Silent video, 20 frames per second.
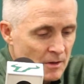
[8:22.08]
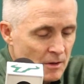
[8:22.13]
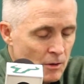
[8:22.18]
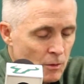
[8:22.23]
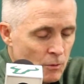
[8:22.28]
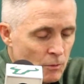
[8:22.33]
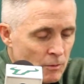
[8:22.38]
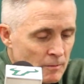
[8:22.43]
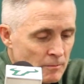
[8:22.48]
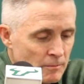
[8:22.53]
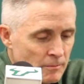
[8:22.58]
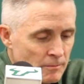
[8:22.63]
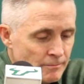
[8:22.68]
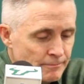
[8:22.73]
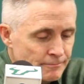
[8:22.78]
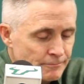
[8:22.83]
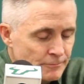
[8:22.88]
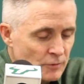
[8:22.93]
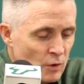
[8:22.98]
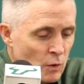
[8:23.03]
know,
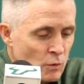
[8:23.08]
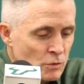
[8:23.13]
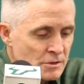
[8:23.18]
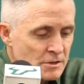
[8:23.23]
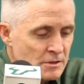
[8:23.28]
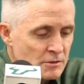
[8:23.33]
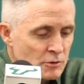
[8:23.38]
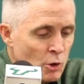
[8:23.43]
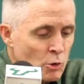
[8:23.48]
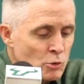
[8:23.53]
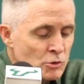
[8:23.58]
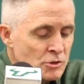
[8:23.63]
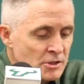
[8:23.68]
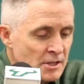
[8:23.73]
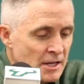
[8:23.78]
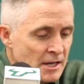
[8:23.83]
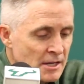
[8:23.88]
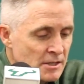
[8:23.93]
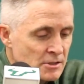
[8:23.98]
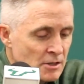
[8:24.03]
those
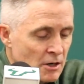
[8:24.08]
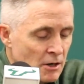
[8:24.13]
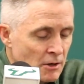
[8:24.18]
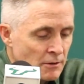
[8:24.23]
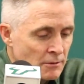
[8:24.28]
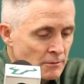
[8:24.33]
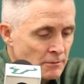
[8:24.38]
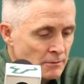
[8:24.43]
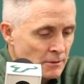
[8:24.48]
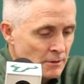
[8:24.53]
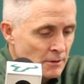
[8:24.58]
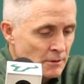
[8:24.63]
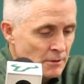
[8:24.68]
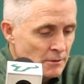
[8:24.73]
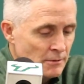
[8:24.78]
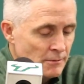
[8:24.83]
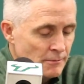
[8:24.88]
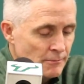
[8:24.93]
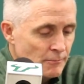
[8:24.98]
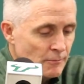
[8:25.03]
things are,
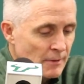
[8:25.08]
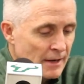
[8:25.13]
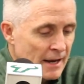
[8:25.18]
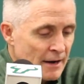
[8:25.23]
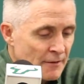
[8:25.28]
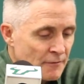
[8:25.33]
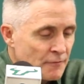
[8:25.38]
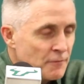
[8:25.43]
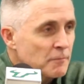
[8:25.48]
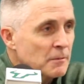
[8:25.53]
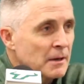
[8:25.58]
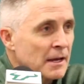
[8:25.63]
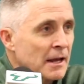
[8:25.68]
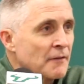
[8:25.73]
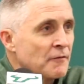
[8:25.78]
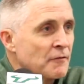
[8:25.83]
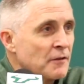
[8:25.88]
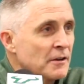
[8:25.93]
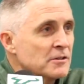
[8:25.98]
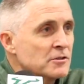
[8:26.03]
we gotta
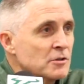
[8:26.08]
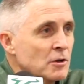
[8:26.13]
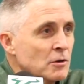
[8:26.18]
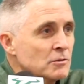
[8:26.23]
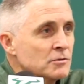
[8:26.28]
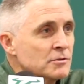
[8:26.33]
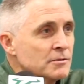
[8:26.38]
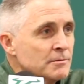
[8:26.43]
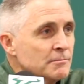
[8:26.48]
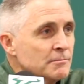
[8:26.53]
fix those.